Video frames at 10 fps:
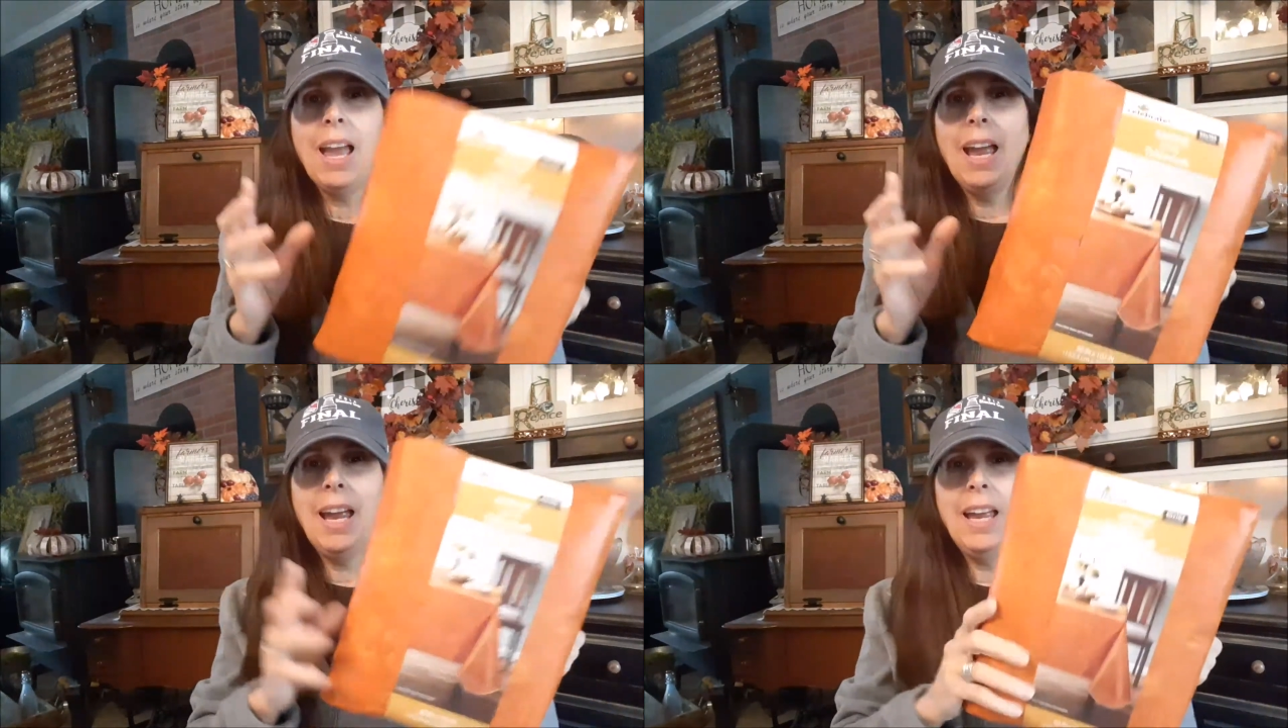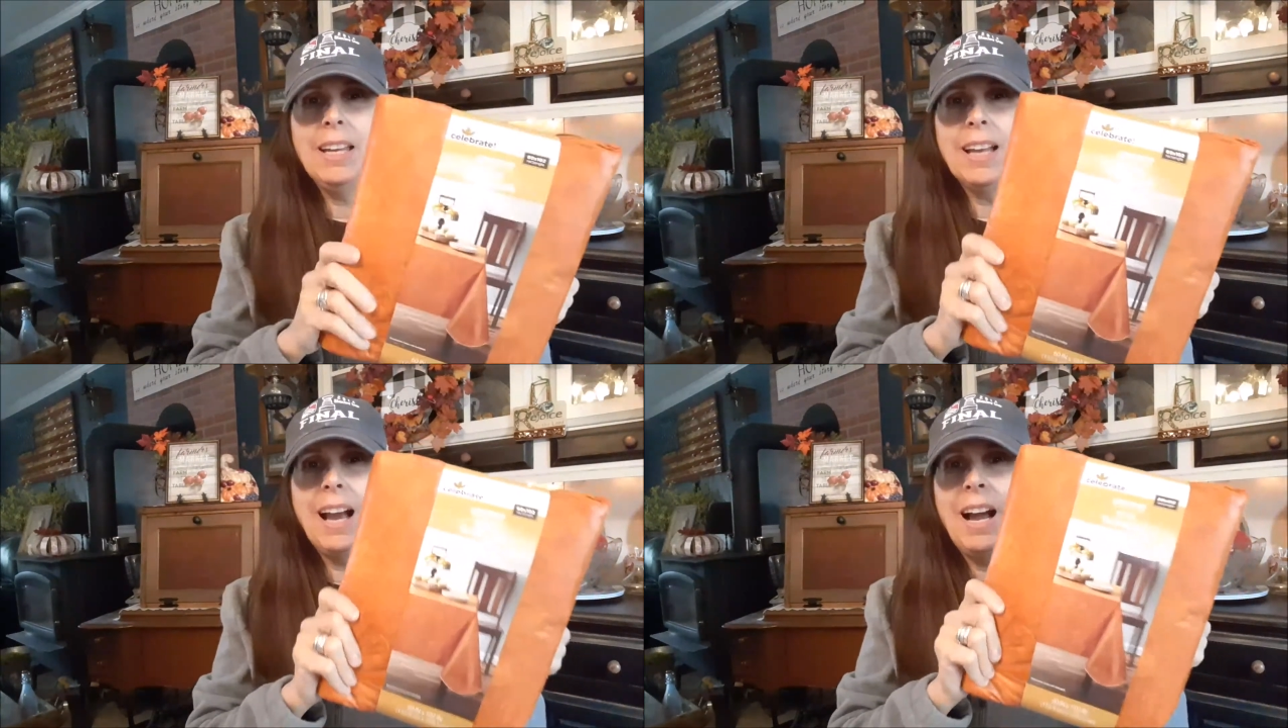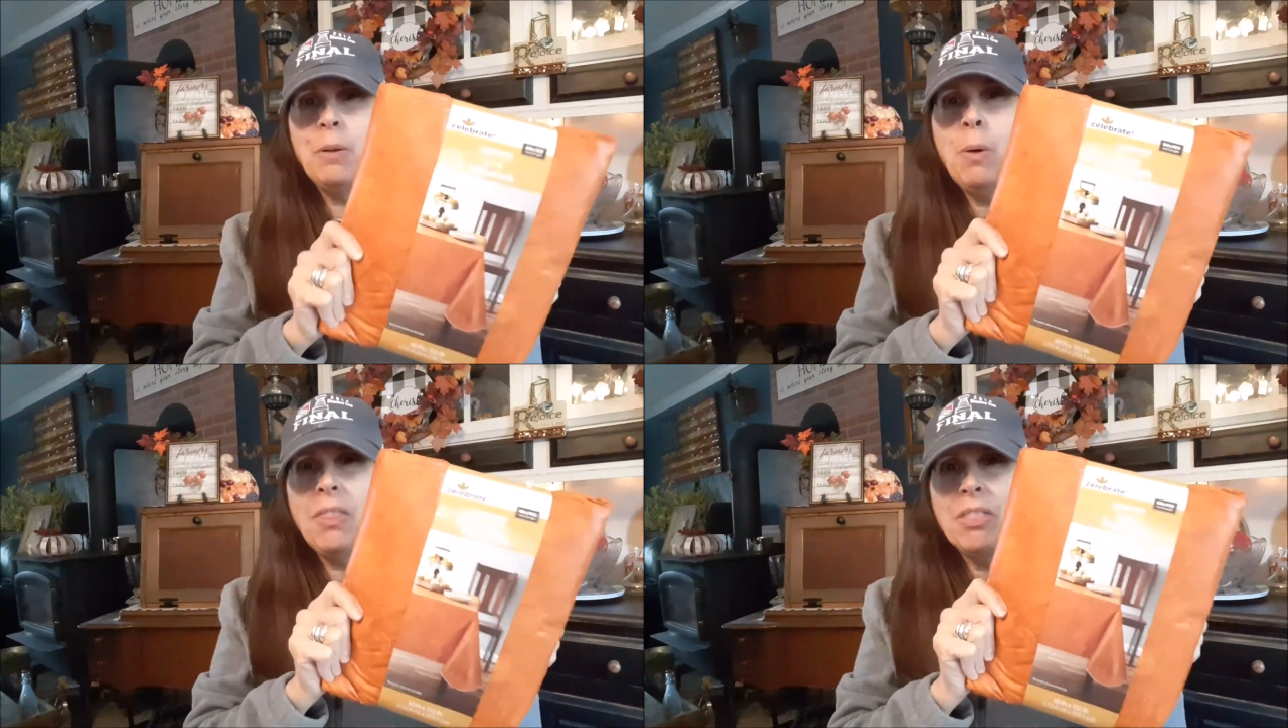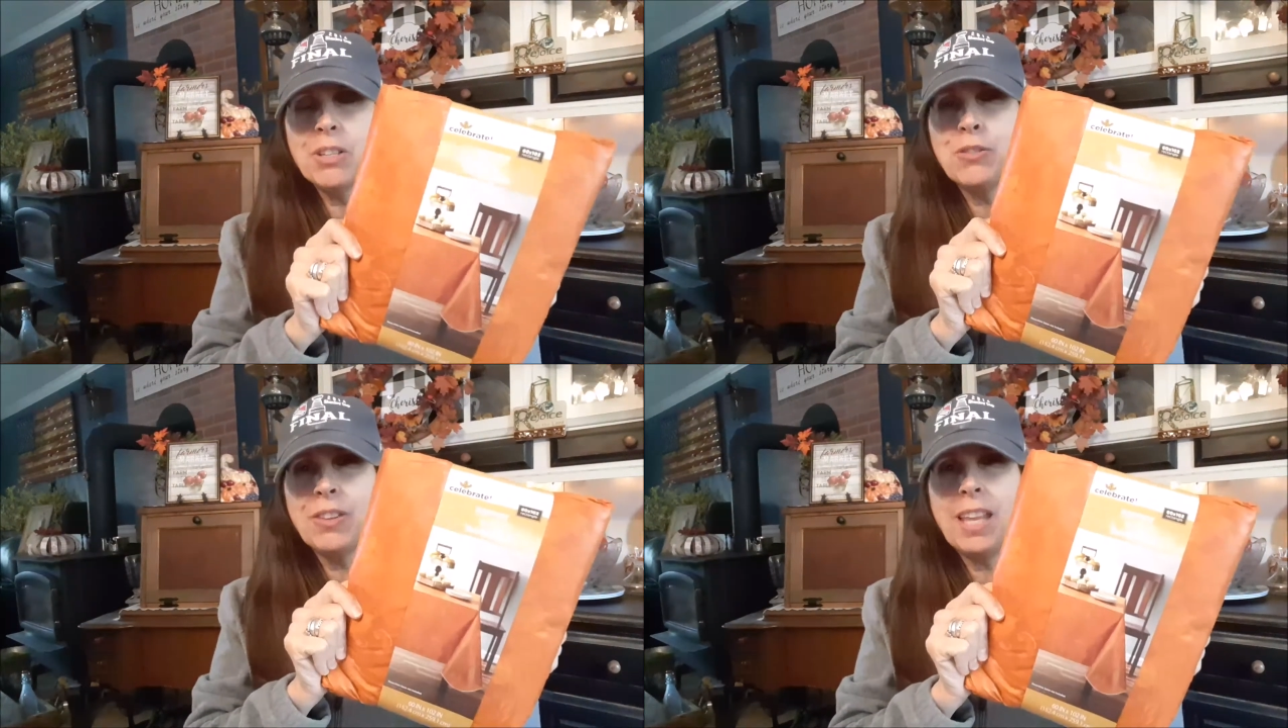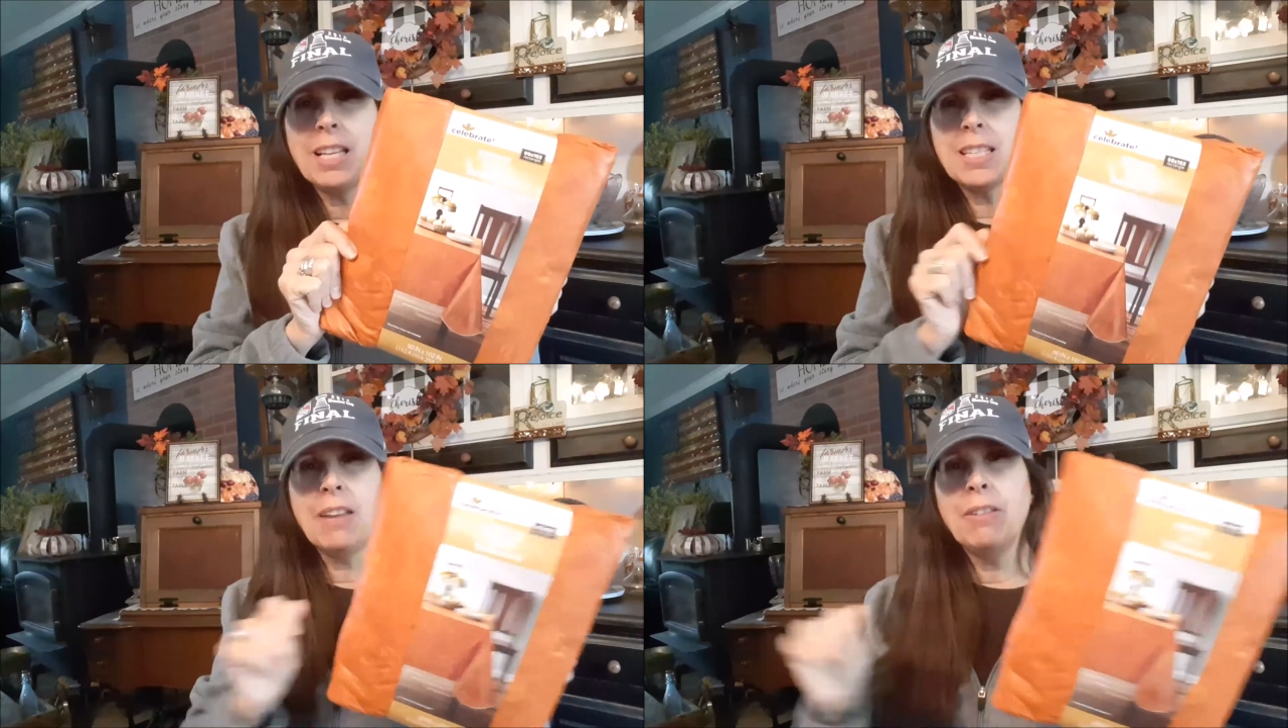And I want this for
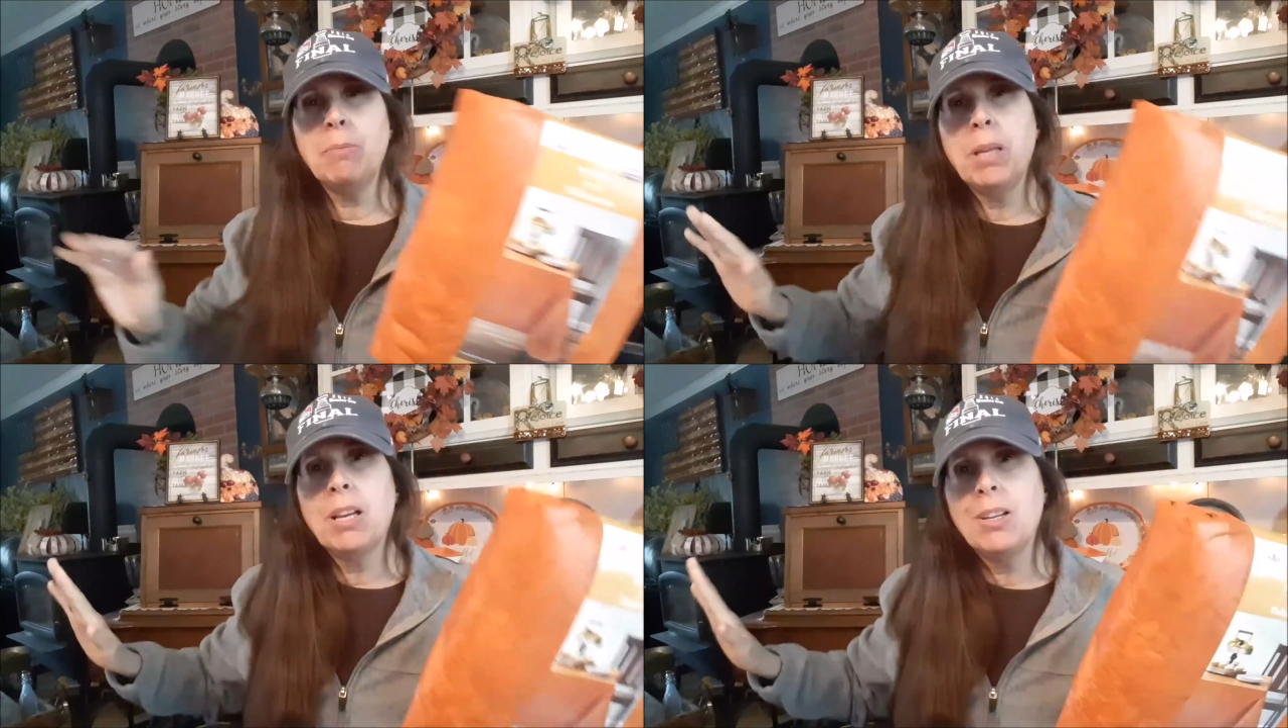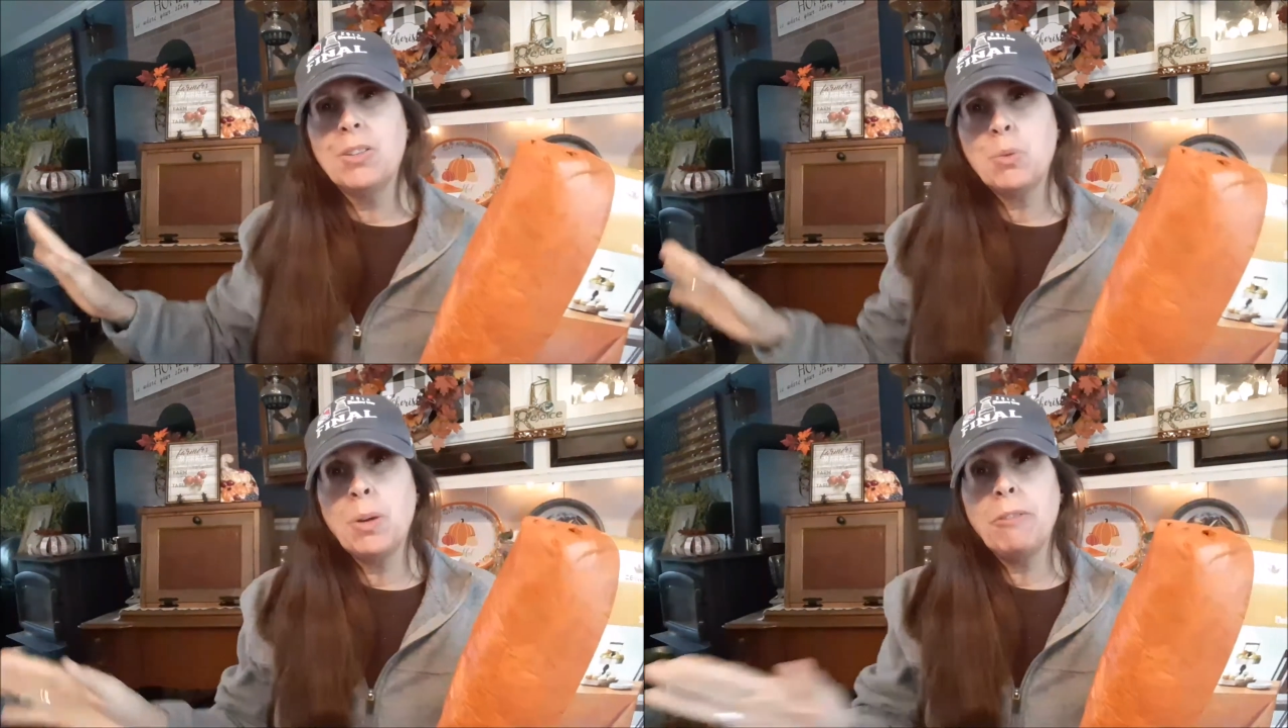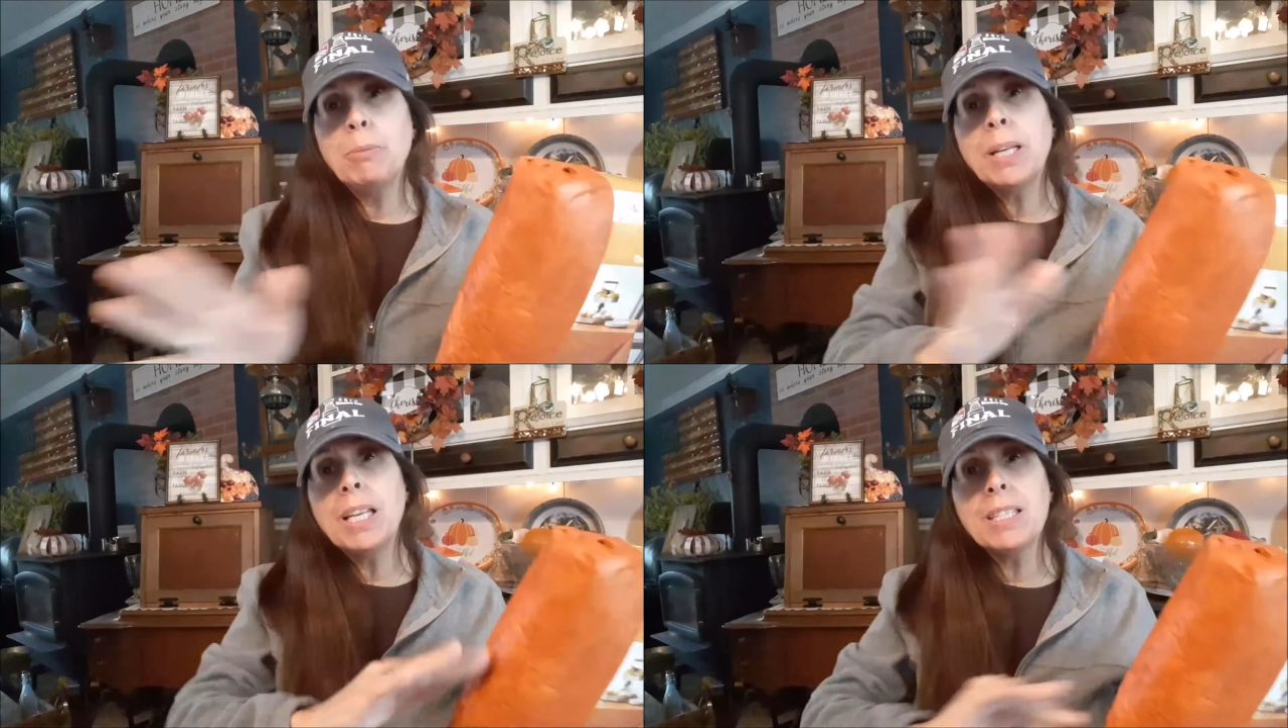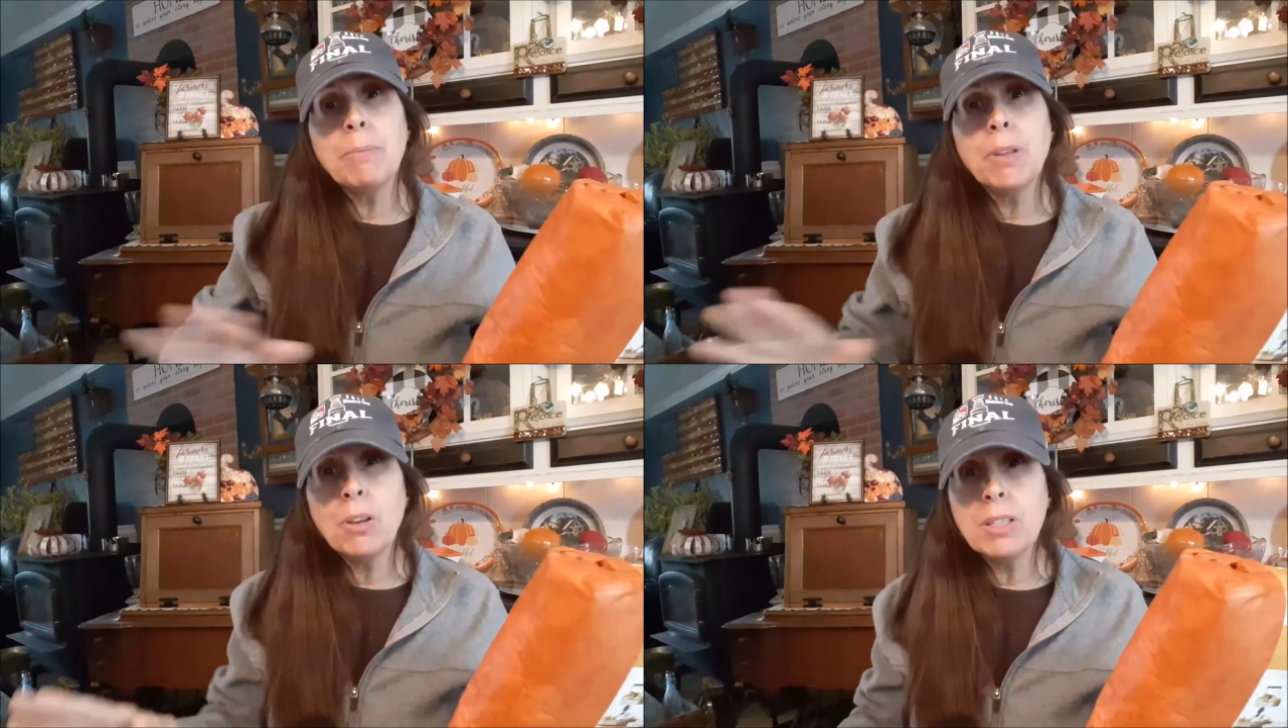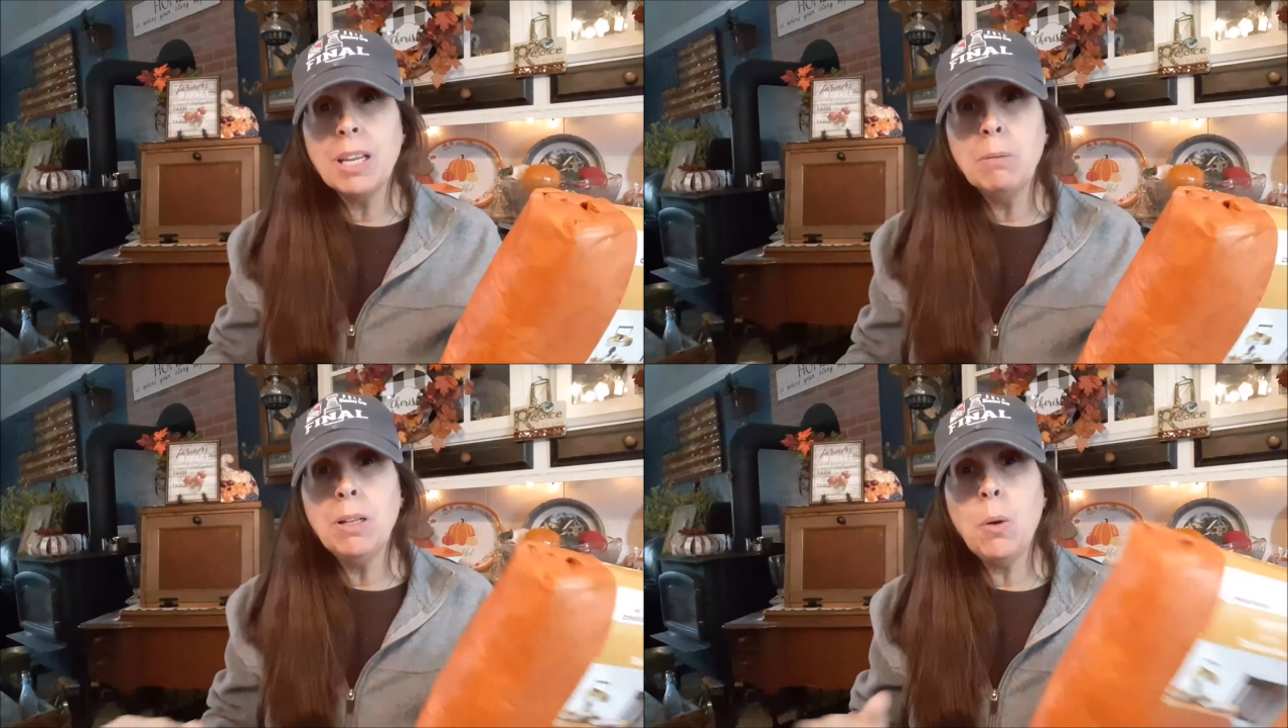Thanksgiving because when everybody gets something on the
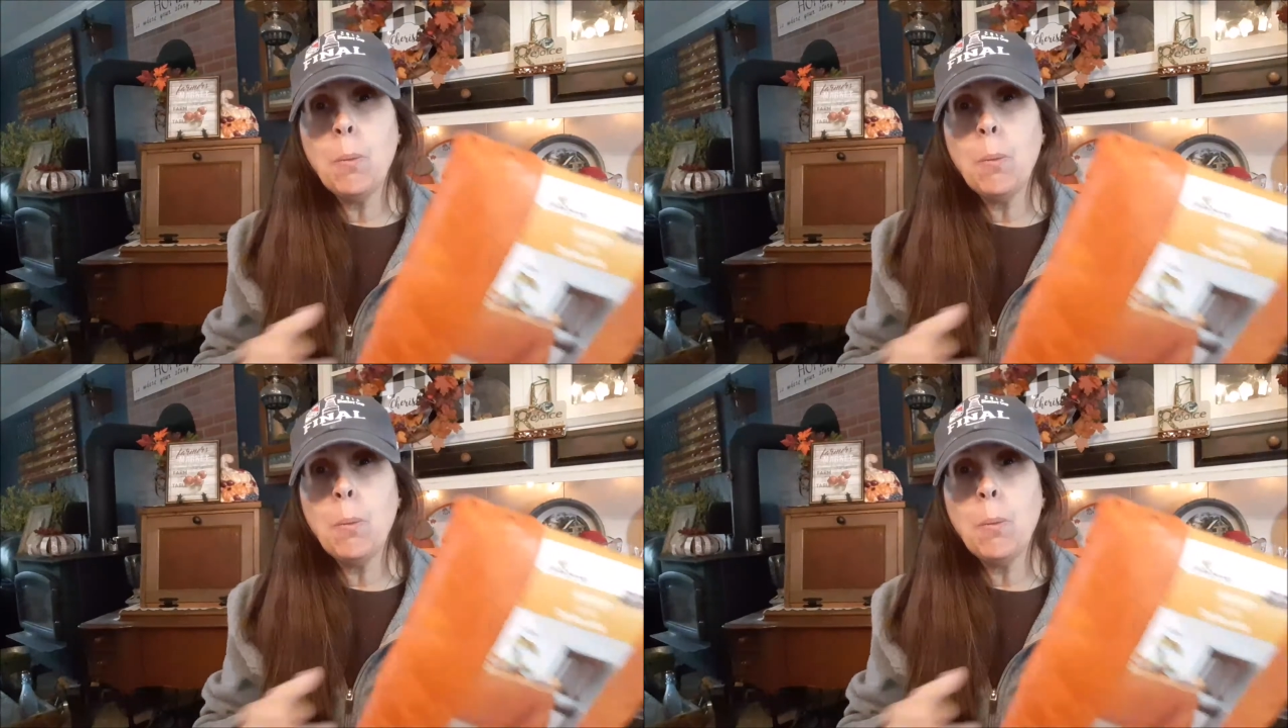table,